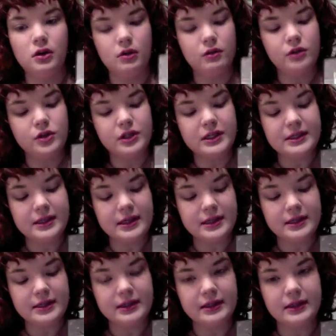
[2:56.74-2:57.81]
which is
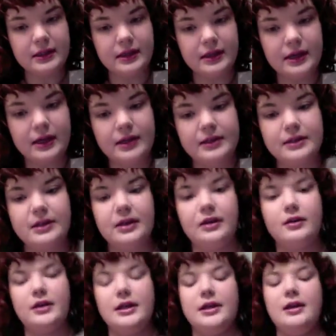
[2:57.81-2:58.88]
this lightest color
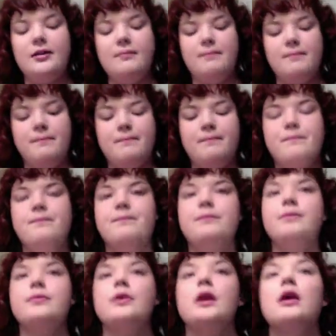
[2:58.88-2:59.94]
right there.
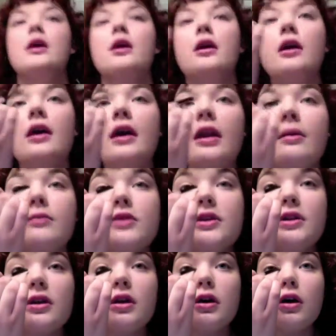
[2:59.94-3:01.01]
And I'm just
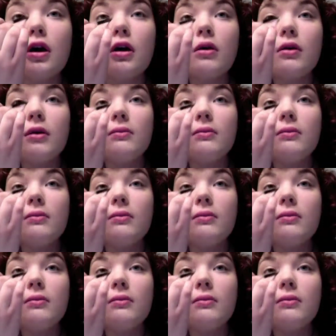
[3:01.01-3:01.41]
going to go in